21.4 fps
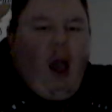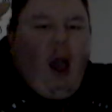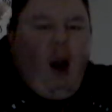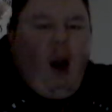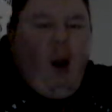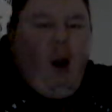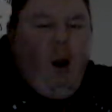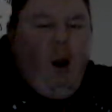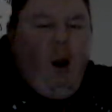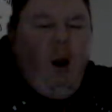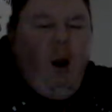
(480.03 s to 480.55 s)

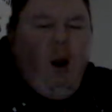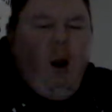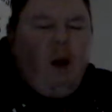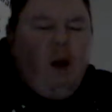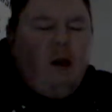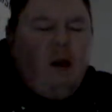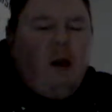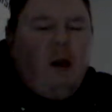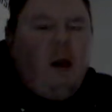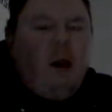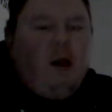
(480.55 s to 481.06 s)
All
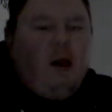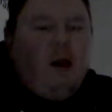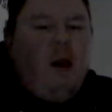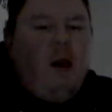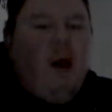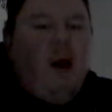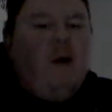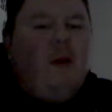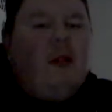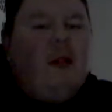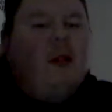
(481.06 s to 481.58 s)
you need to
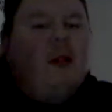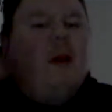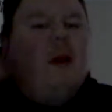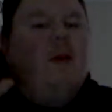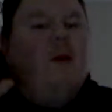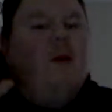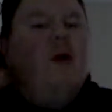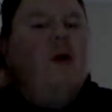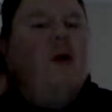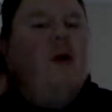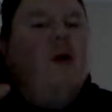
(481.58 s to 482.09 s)
know is it's
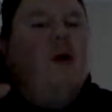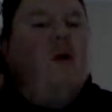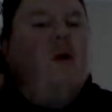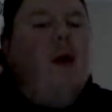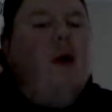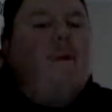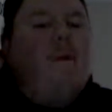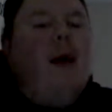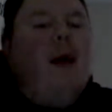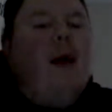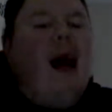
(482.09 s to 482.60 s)
going to be awesome. I
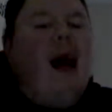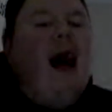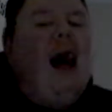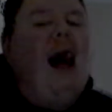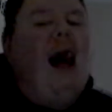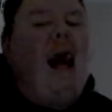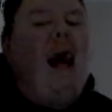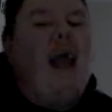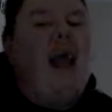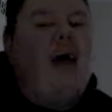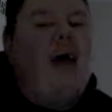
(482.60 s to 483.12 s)
worked my
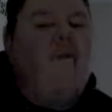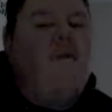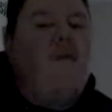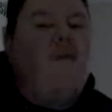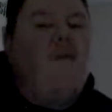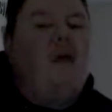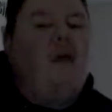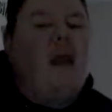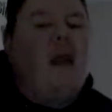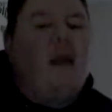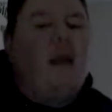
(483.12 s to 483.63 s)
heart out
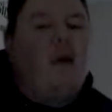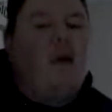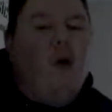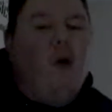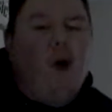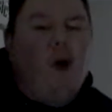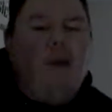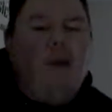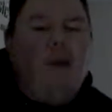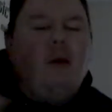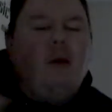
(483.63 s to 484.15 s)
for it. That's
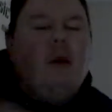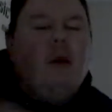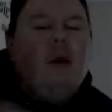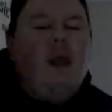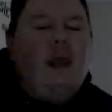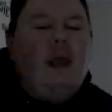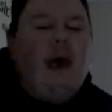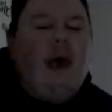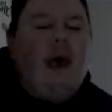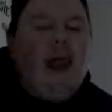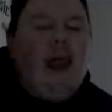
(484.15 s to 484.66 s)
all I'm going to
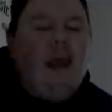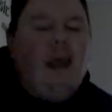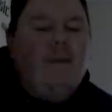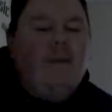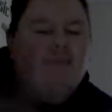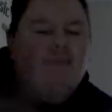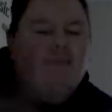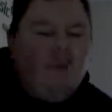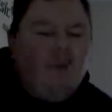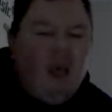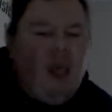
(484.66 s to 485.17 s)
say.
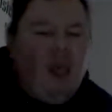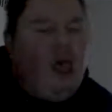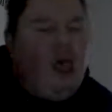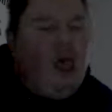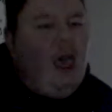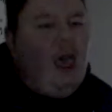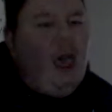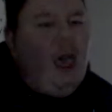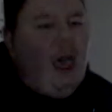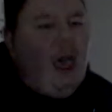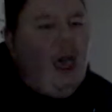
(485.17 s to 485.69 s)

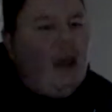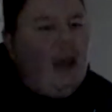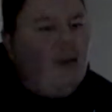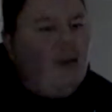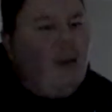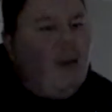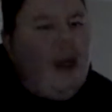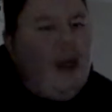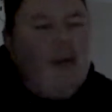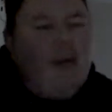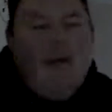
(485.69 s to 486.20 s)

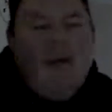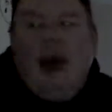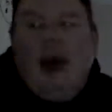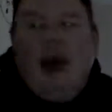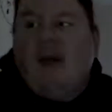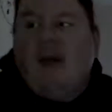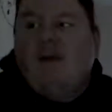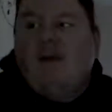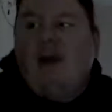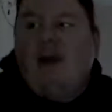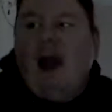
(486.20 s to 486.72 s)
Anyway, I'm out
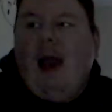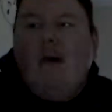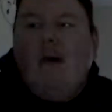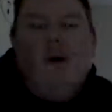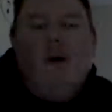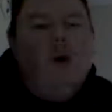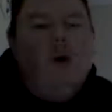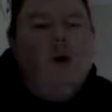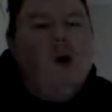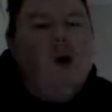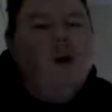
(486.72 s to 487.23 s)
of here. Have
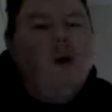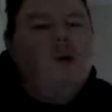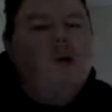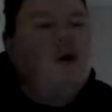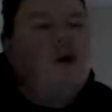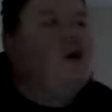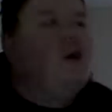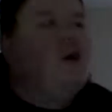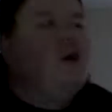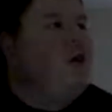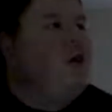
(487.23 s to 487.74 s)
an awesome
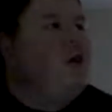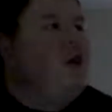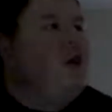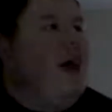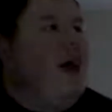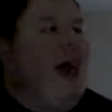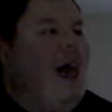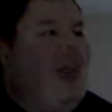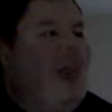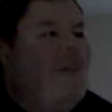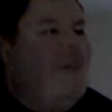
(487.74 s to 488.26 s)
rest of your
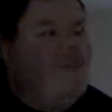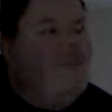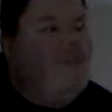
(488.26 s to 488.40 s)
night.